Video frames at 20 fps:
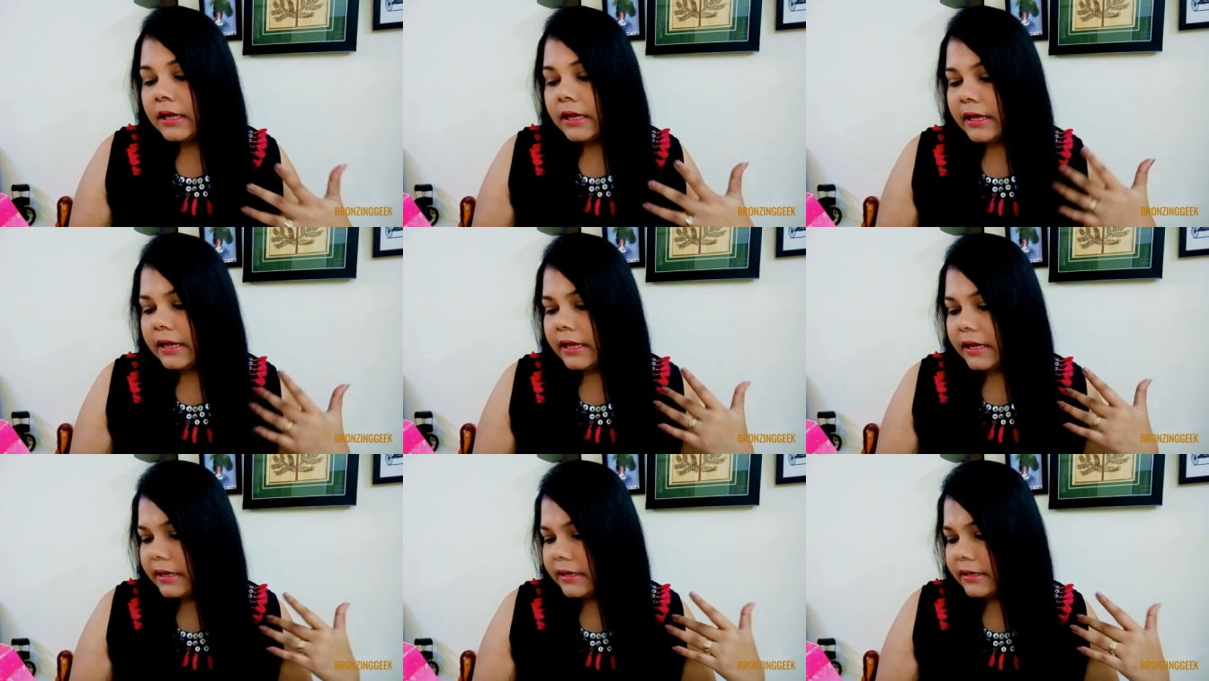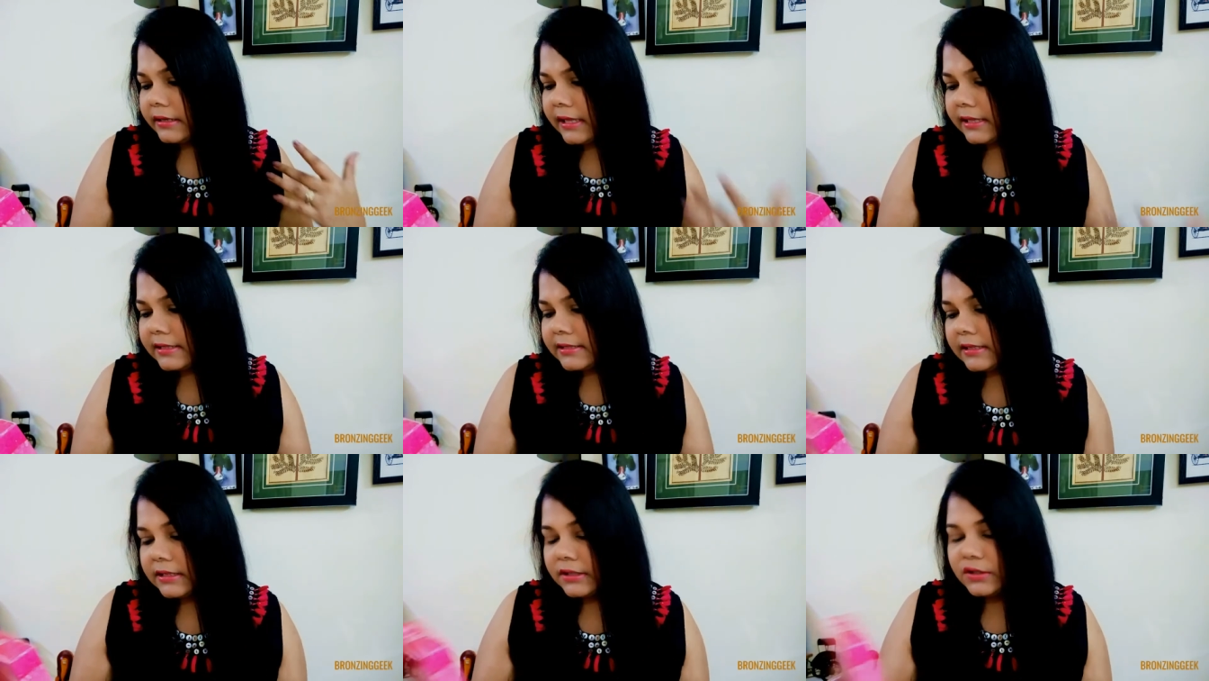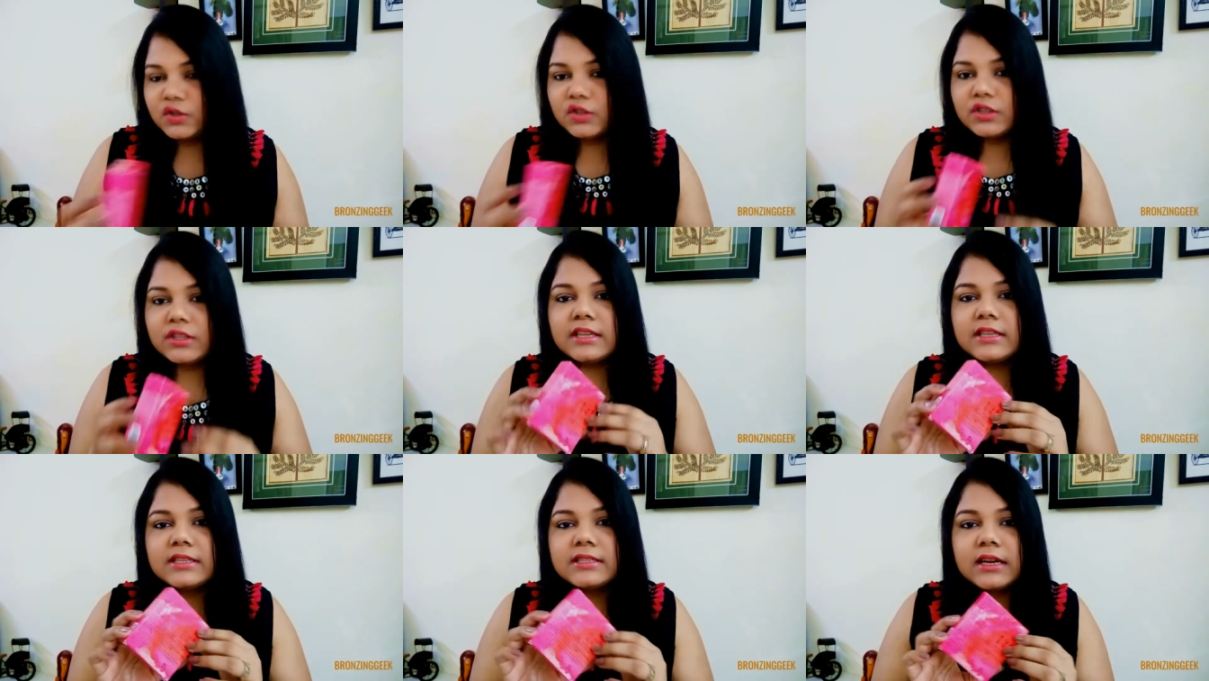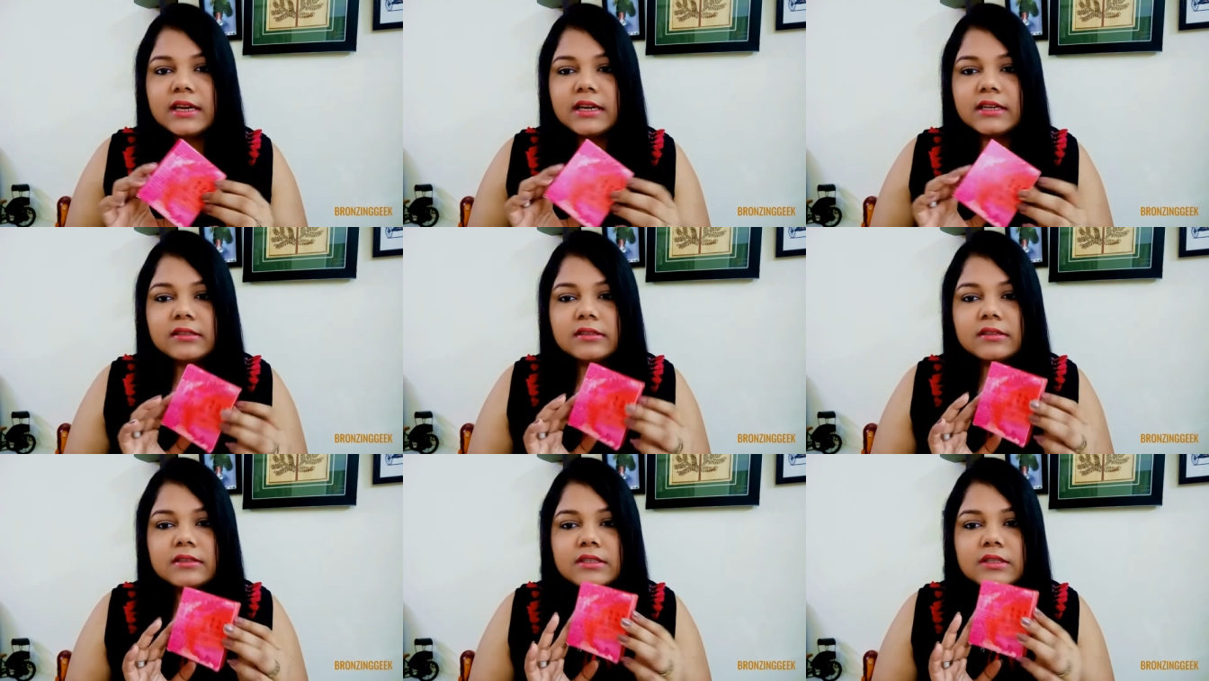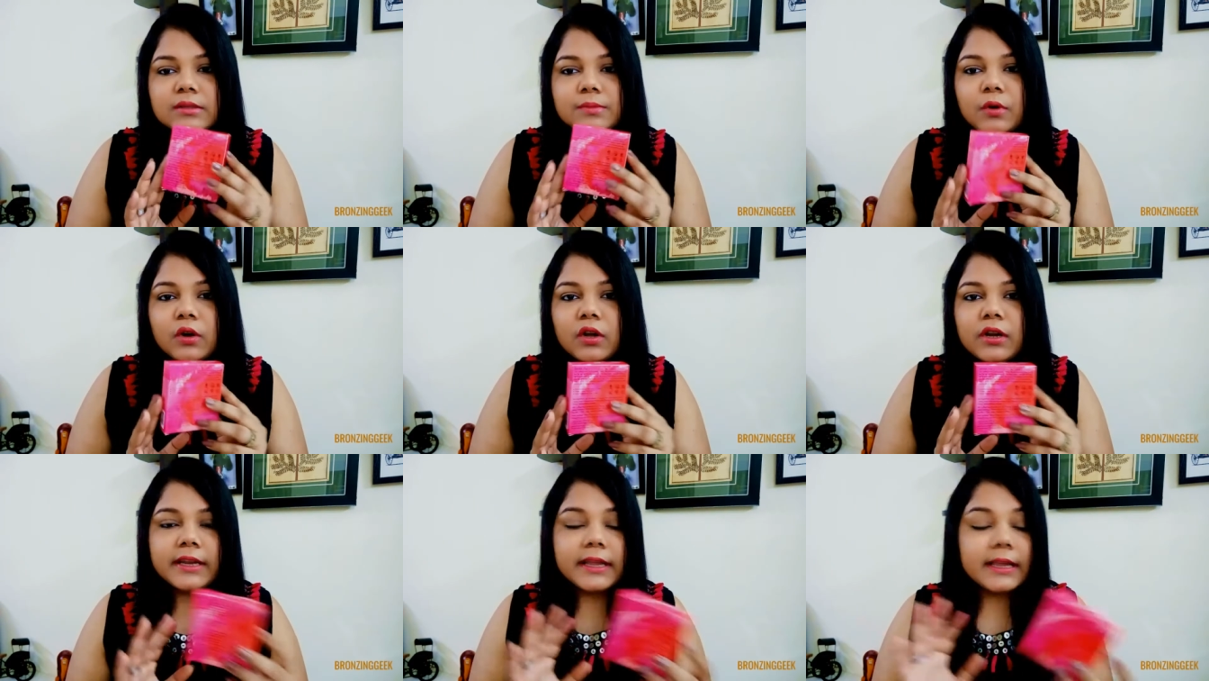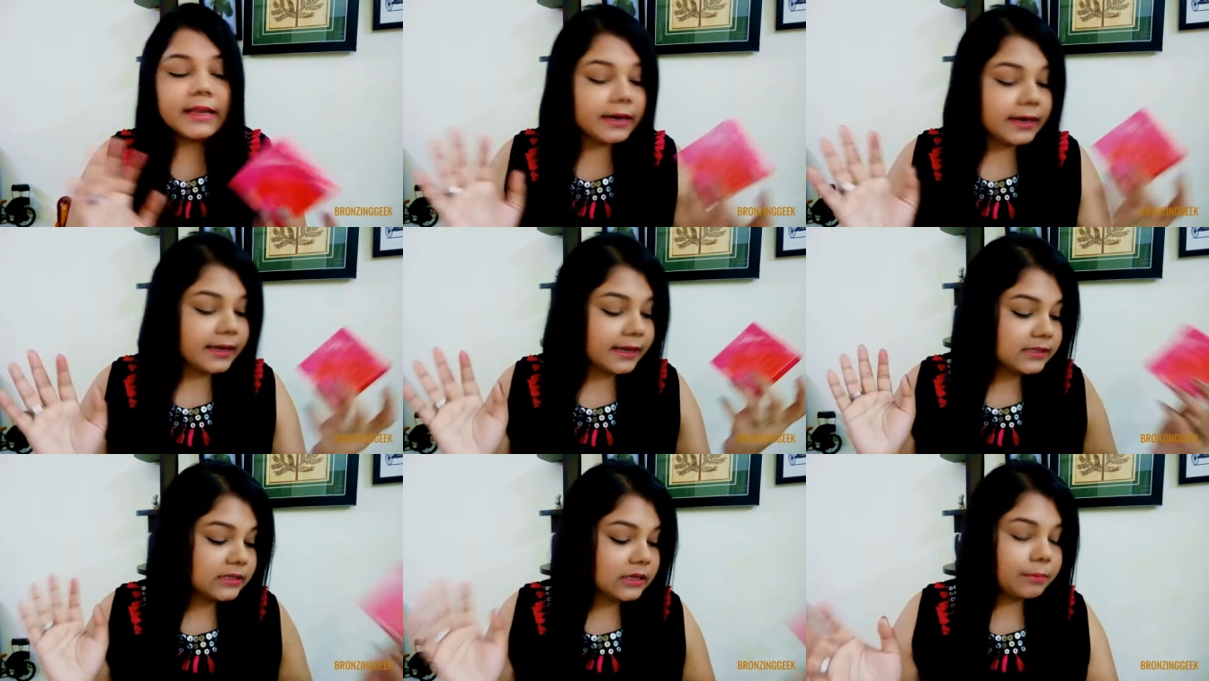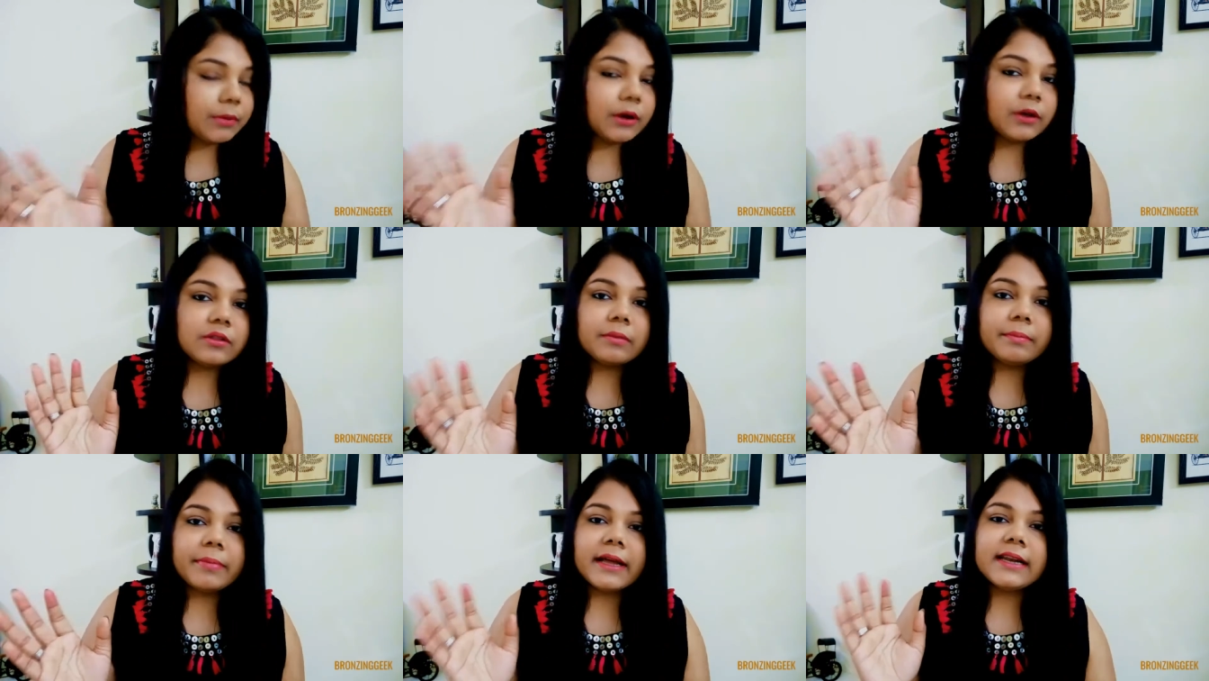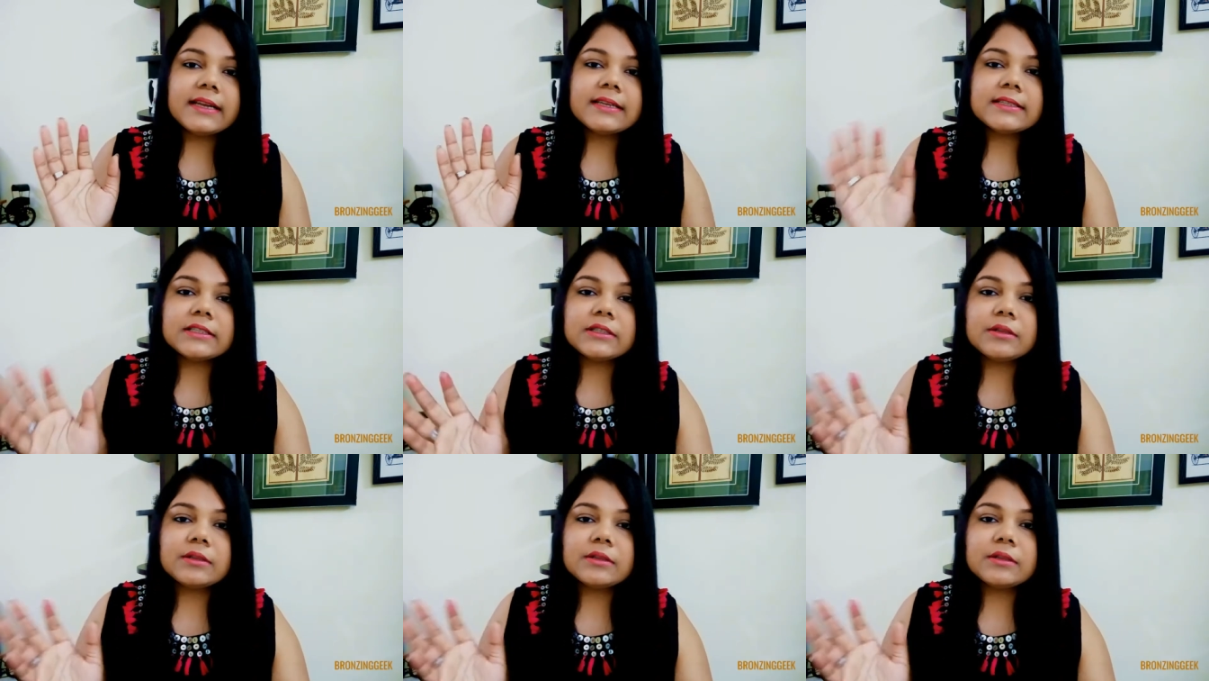And that's it. So these are the small knickknacks about the palette,